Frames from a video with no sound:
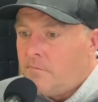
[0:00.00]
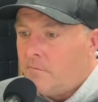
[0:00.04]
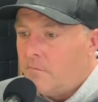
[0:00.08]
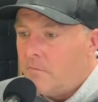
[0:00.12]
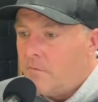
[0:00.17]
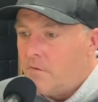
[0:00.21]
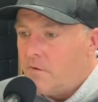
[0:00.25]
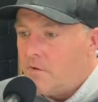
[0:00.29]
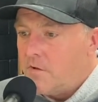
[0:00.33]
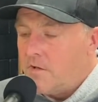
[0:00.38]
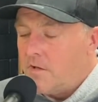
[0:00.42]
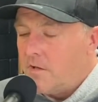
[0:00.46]

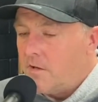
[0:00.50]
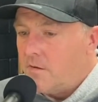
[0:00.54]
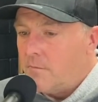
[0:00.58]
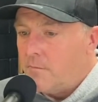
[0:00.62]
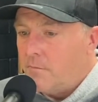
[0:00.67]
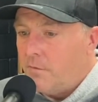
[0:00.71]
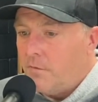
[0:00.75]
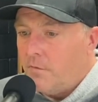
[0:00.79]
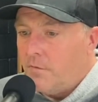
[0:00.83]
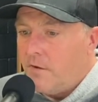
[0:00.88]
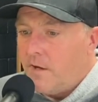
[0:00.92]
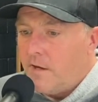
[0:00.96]
just a
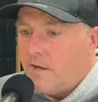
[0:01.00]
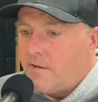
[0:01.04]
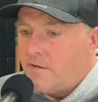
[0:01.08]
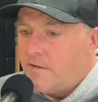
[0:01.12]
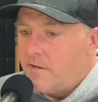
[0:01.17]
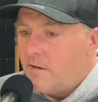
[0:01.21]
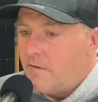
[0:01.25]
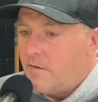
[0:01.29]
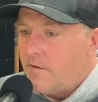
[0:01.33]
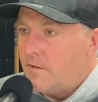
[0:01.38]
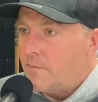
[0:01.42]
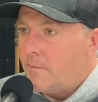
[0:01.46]
blue line
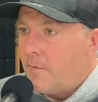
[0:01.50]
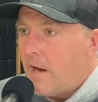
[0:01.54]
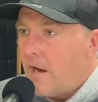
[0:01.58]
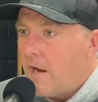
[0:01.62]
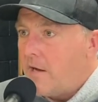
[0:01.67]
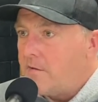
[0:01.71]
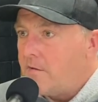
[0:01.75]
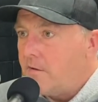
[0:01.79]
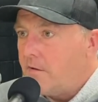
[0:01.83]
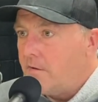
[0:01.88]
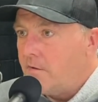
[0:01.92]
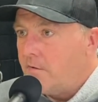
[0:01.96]
series
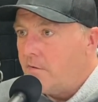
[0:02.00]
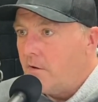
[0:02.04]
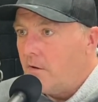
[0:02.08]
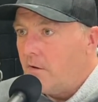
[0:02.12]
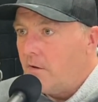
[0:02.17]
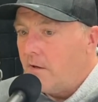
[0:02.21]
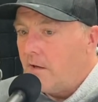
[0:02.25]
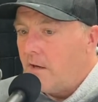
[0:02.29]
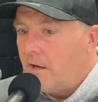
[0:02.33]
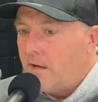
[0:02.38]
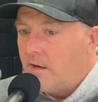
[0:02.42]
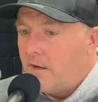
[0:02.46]
passing drill.
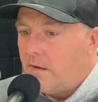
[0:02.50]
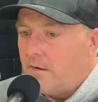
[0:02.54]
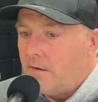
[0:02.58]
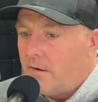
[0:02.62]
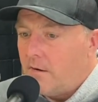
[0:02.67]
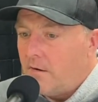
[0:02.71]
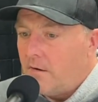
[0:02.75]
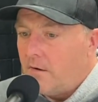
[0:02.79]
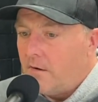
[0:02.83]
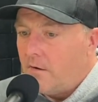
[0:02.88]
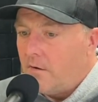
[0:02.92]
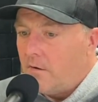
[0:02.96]
And I can,
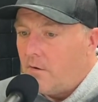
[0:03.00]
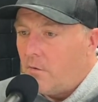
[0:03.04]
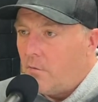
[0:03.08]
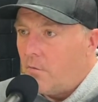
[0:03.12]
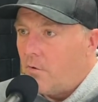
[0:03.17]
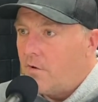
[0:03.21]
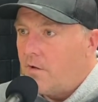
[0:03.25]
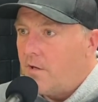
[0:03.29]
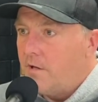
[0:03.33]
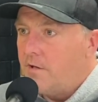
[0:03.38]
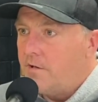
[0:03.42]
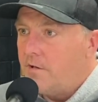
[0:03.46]
you know,
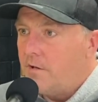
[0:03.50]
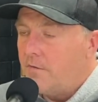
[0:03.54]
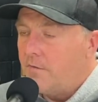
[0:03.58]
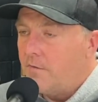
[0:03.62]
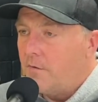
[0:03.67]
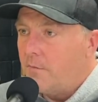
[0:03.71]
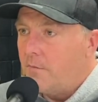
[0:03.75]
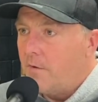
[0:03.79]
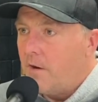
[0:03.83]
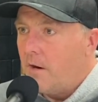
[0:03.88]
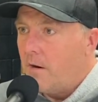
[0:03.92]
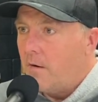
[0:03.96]
we're teaching
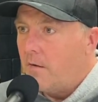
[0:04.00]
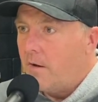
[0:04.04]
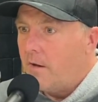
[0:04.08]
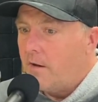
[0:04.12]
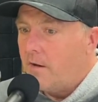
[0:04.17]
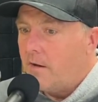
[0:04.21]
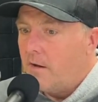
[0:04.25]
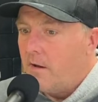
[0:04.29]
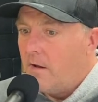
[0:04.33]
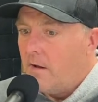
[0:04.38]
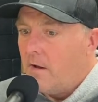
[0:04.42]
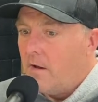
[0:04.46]
from there.
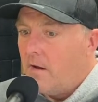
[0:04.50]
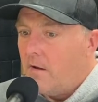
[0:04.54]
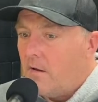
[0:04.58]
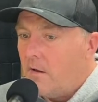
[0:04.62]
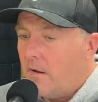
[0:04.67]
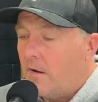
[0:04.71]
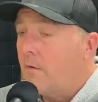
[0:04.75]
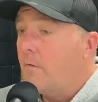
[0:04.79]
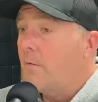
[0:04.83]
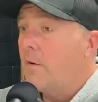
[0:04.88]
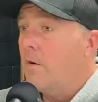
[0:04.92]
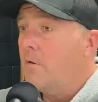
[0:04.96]

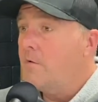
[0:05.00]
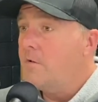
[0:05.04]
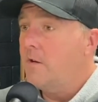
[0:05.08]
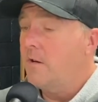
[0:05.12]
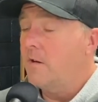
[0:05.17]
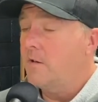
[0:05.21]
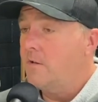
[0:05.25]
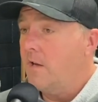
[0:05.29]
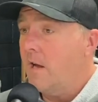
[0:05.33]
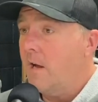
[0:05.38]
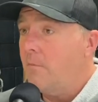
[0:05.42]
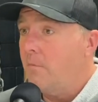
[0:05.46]
Like here's an
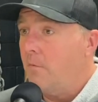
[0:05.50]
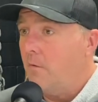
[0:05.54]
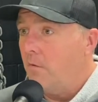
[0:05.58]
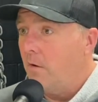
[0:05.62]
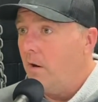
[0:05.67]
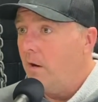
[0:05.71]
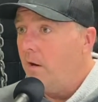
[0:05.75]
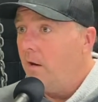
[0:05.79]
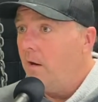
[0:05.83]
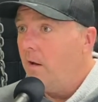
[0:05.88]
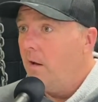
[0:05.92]
example, right?